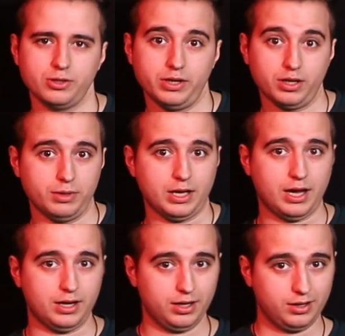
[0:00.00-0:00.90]
so we're going to be
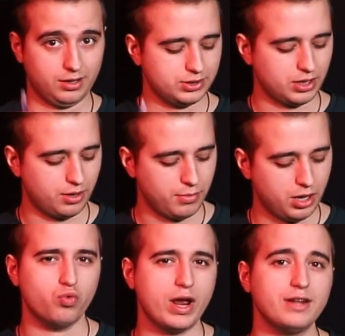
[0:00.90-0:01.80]
adding some
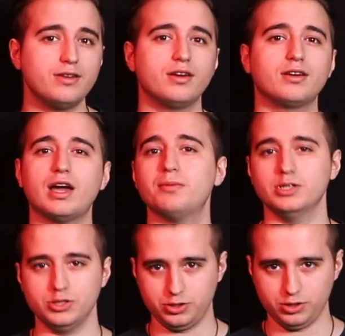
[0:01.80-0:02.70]
red cabbage